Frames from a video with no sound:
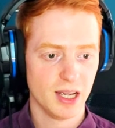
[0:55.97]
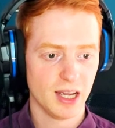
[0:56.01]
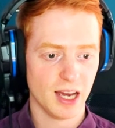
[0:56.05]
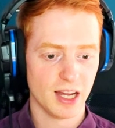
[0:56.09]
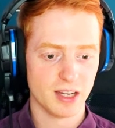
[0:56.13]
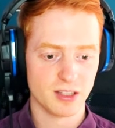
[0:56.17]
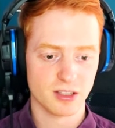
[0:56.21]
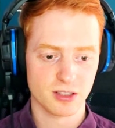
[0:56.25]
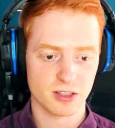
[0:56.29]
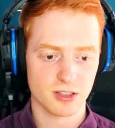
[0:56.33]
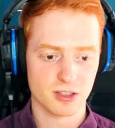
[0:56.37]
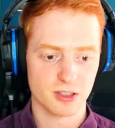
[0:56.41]

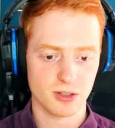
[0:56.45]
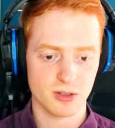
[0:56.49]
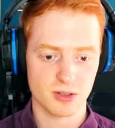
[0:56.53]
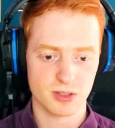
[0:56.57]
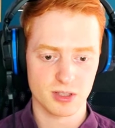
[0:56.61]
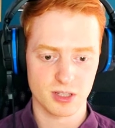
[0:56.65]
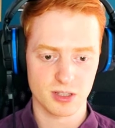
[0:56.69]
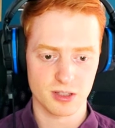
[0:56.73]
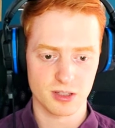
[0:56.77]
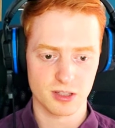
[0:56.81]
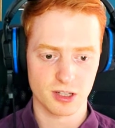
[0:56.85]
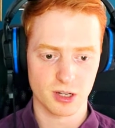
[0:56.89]
and just use
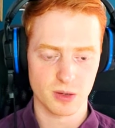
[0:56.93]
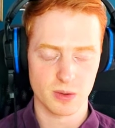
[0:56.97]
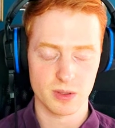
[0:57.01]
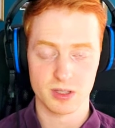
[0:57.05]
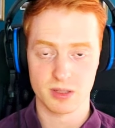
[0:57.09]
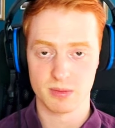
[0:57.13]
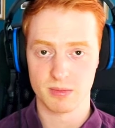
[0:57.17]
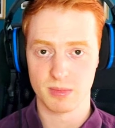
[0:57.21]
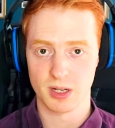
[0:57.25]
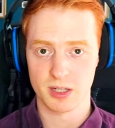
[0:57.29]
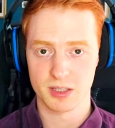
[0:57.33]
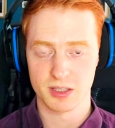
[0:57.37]
this to go
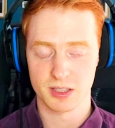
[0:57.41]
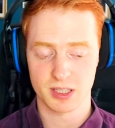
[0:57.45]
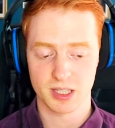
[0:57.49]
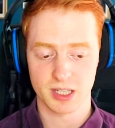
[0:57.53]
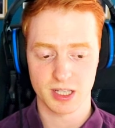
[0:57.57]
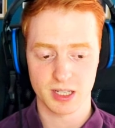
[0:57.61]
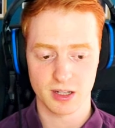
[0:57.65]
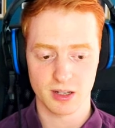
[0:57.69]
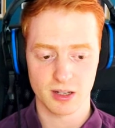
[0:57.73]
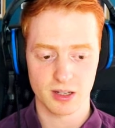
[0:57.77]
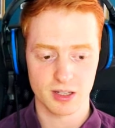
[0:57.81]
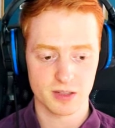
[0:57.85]
into
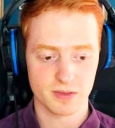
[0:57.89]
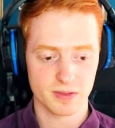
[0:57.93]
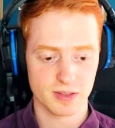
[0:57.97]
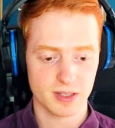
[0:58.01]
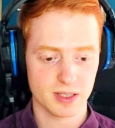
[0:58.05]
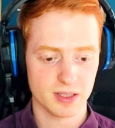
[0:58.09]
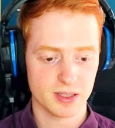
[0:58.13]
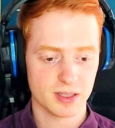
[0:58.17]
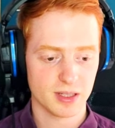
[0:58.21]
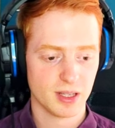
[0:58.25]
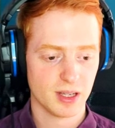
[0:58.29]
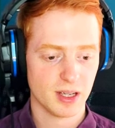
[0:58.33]
Masterking
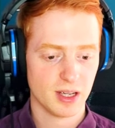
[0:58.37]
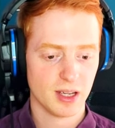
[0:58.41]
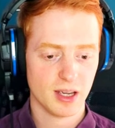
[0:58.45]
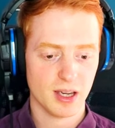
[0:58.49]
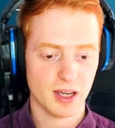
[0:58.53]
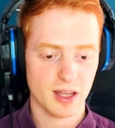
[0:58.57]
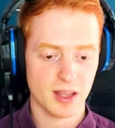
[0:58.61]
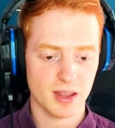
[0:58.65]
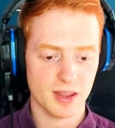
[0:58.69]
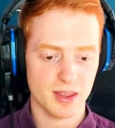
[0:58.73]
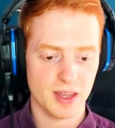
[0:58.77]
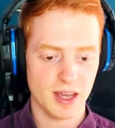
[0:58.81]
Archfiend.
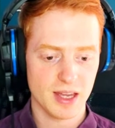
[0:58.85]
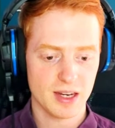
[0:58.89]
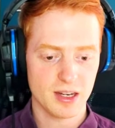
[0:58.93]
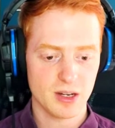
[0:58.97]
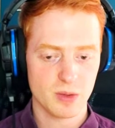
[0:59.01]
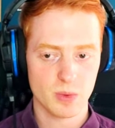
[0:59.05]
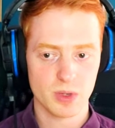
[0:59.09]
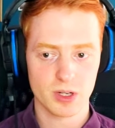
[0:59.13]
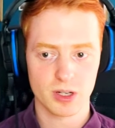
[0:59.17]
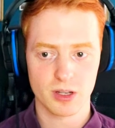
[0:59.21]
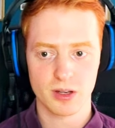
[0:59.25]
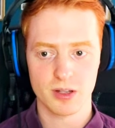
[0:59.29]

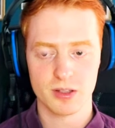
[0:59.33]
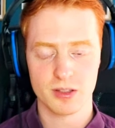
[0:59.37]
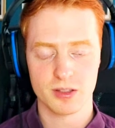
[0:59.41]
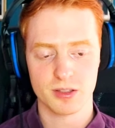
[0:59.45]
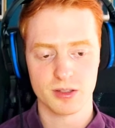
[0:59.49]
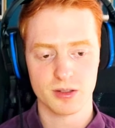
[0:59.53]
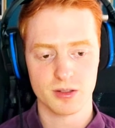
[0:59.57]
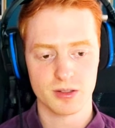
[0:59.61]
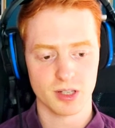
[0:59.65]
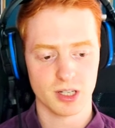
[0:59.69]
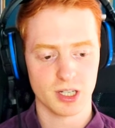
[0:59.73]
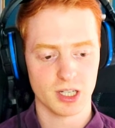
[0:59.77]
Then we're going
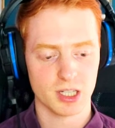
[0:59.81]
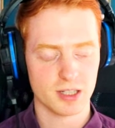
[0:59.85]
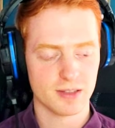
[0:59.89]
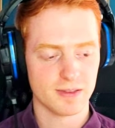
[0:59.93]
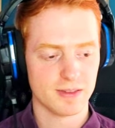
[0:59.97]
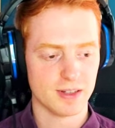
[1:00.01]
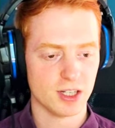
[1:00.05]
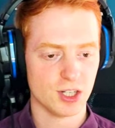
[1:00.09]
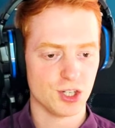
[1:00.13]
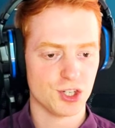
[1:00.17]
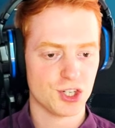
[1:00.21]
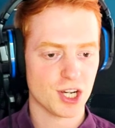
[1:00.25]
to use
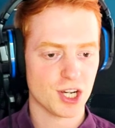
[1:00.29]
Archfiend